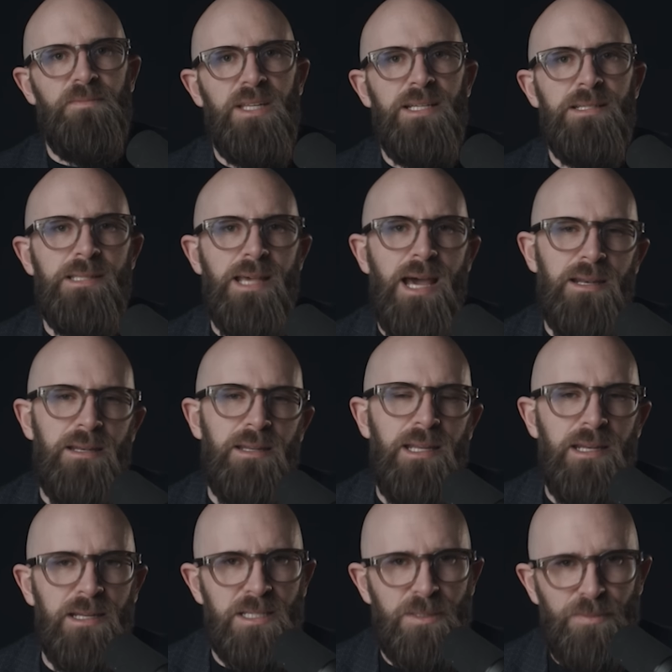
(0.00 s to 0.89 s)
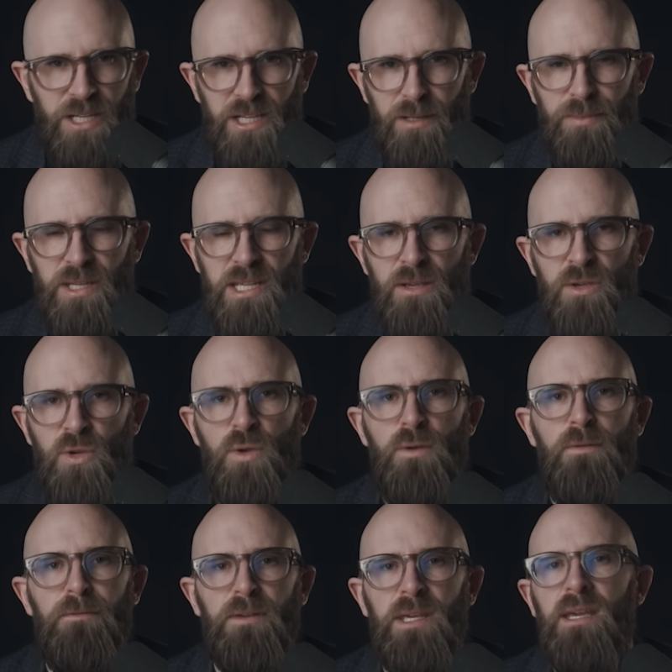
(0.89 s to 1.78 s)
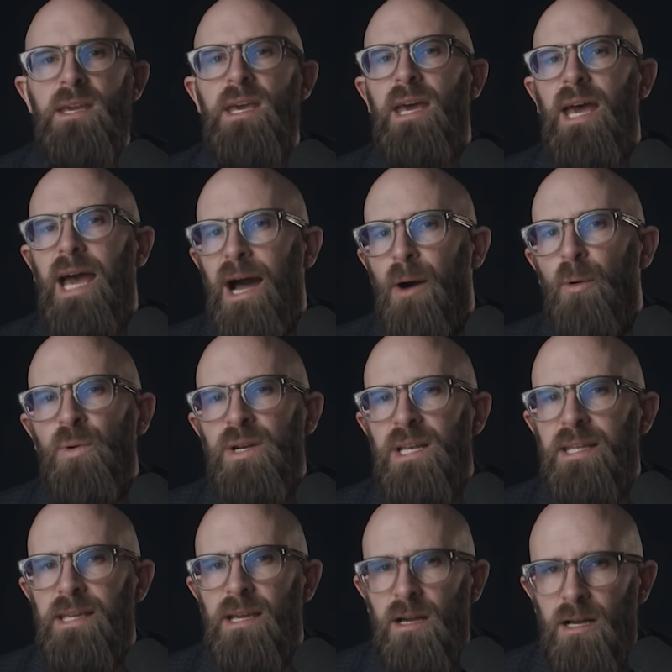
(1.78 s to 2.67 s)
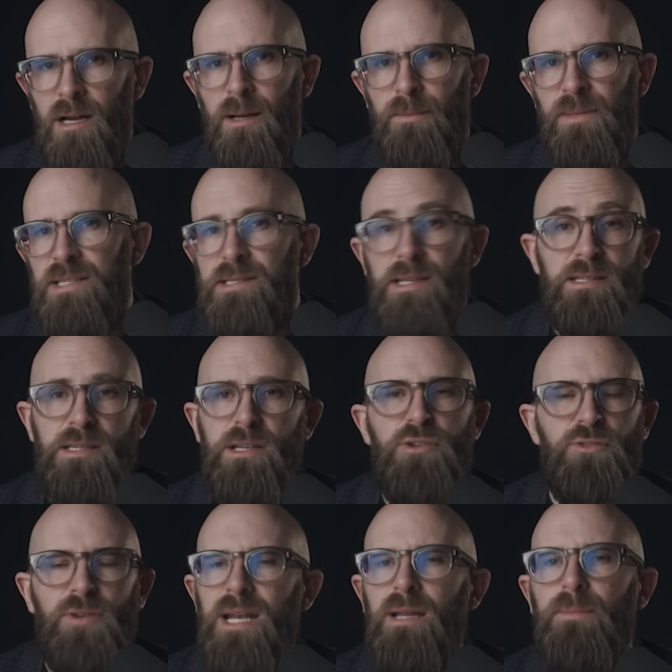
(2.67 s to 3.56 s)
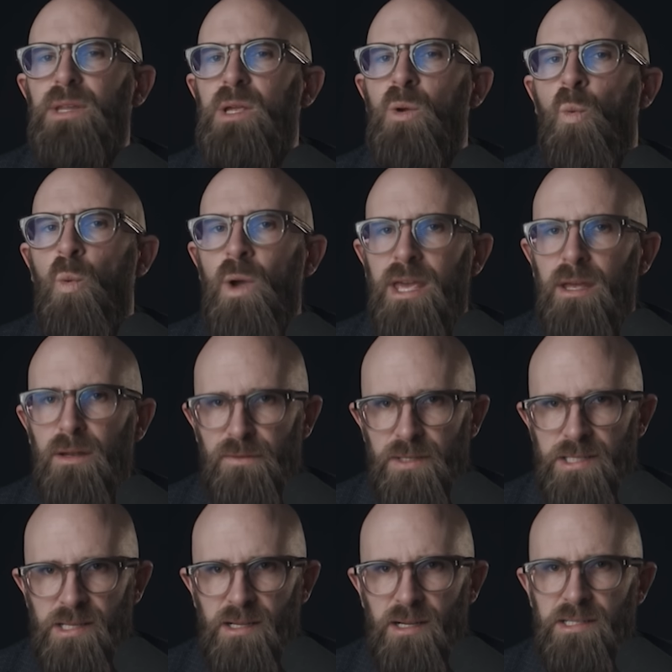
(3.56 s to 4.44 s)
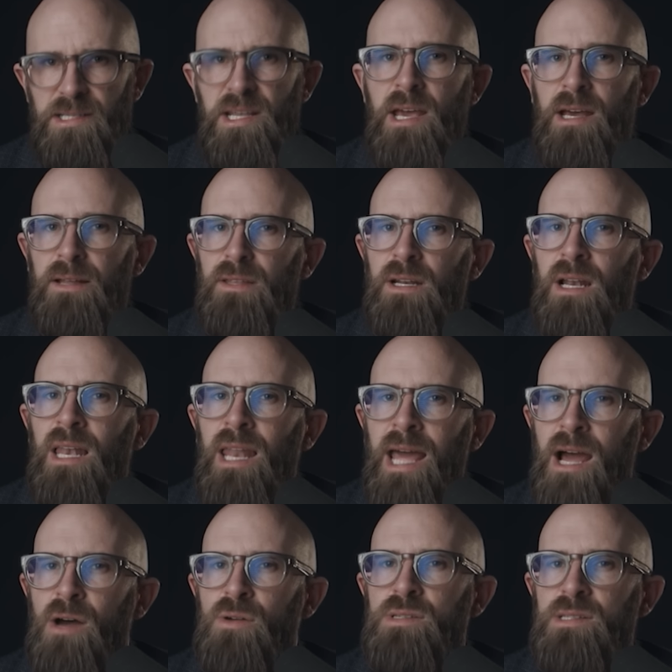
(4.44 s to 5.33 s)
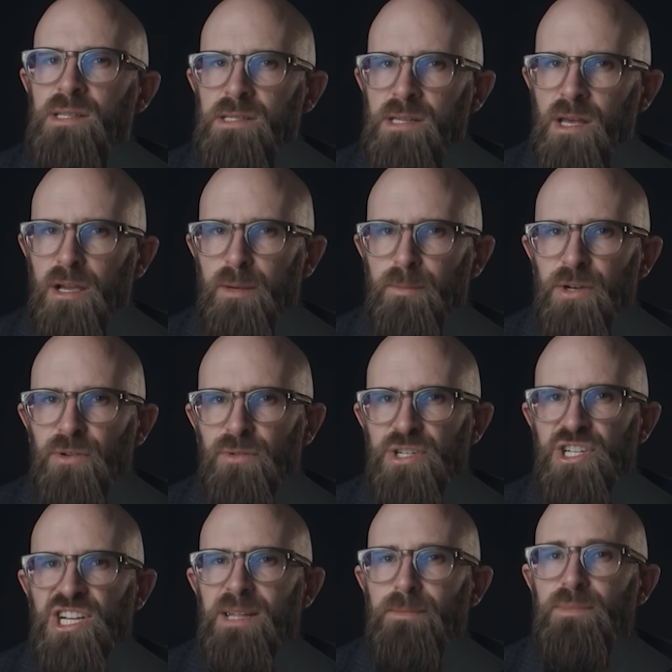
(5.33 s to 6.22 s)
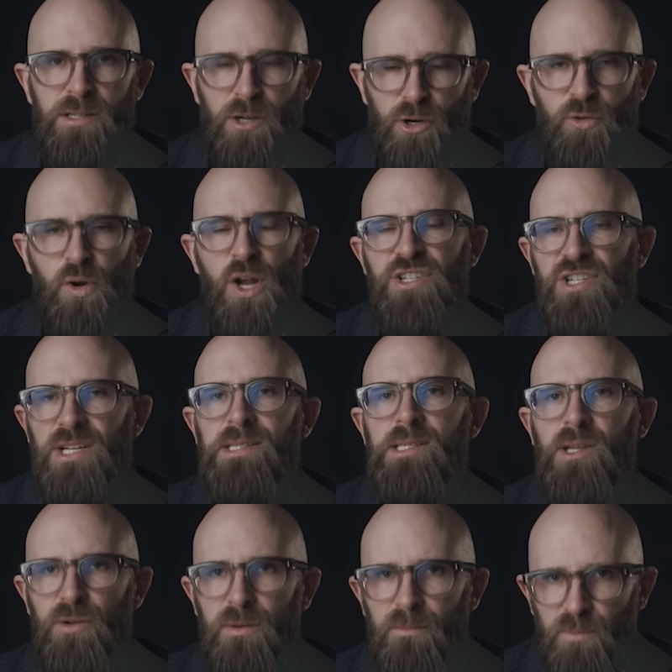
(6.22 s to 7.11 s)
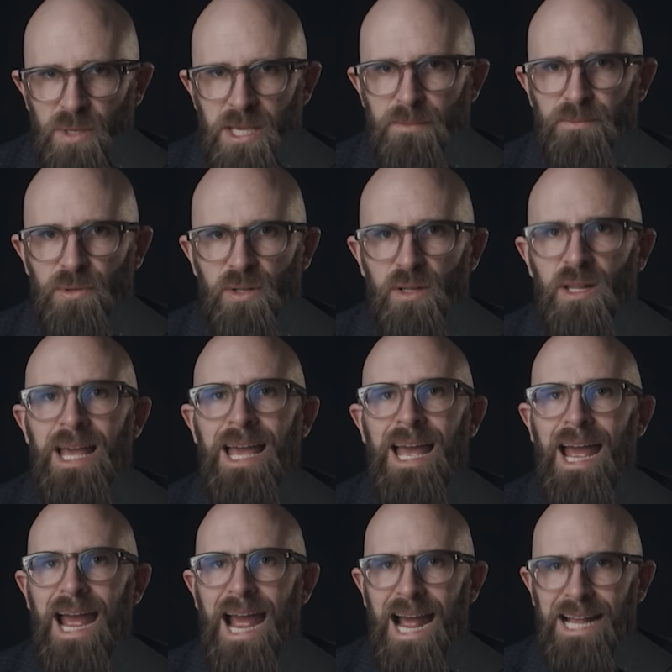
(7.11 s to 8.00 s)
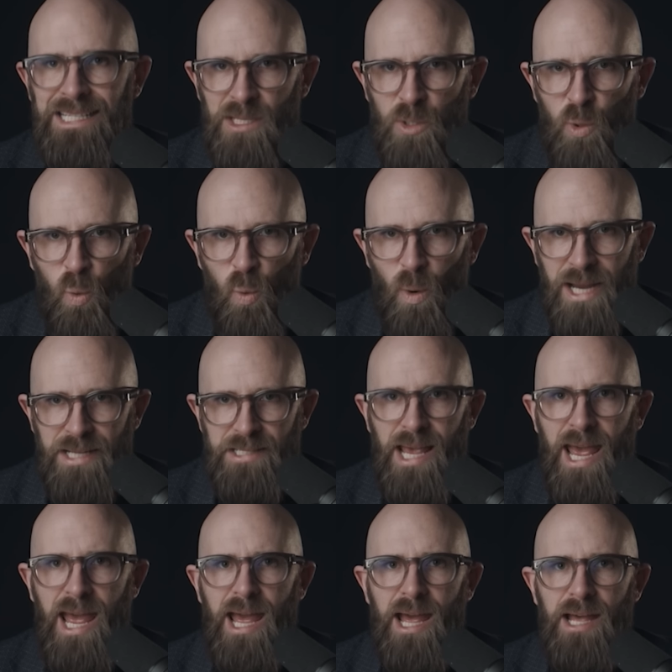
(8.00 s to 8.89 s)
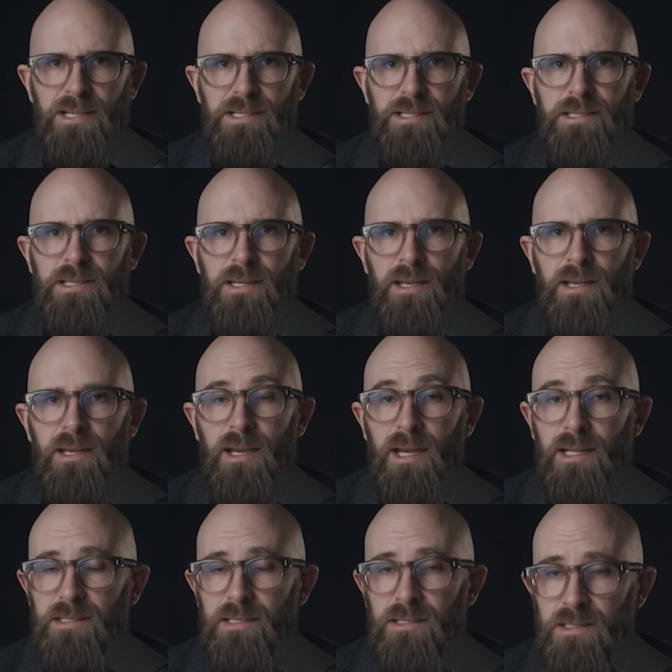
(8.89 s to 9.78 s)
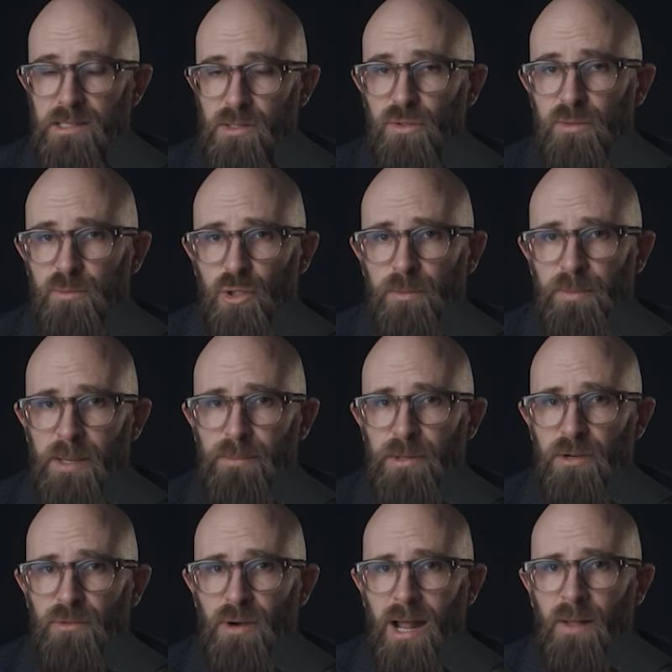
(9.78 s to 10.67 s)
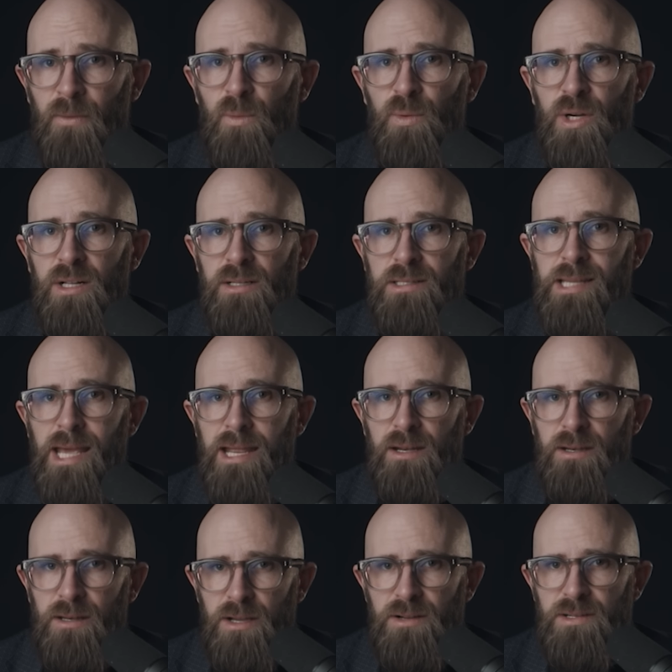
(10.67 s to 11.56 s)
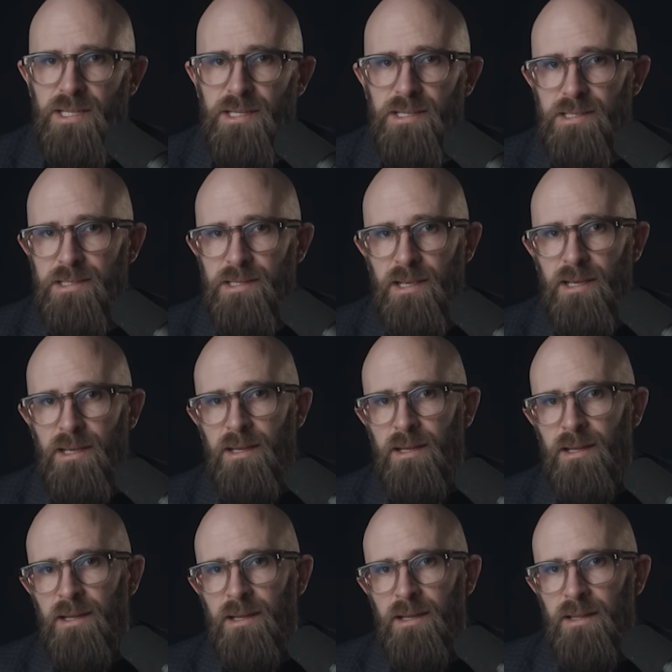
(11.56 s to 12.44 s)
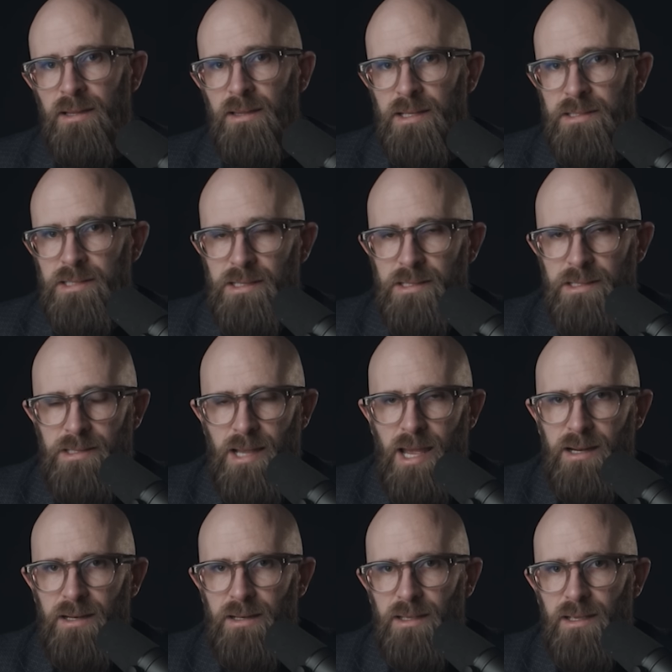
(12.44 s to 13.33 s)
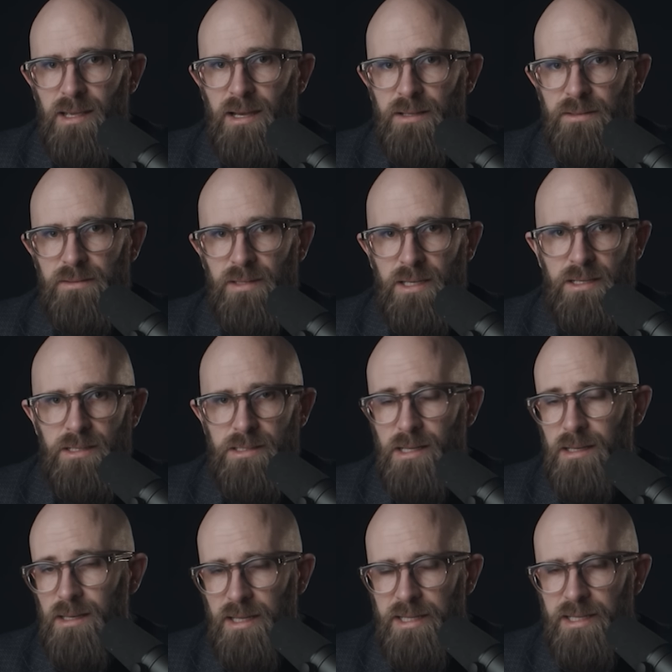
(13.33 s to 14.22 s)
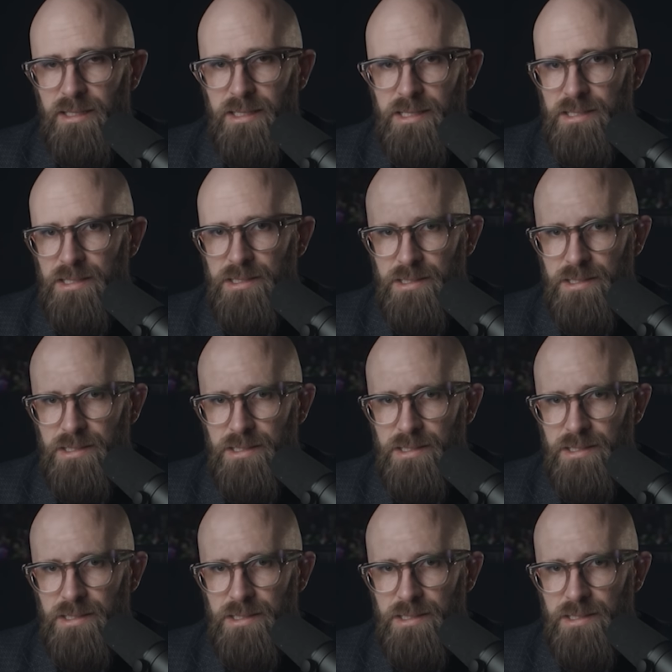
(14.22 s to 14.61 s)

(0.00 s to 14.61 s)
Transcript: It's that inexplicably goofy, outwardly harmless, and incredibly weird facade that allows the Turkmen regime to crush its own people, as it always has. And until more people around the world take notice, that's exactly how things are likely to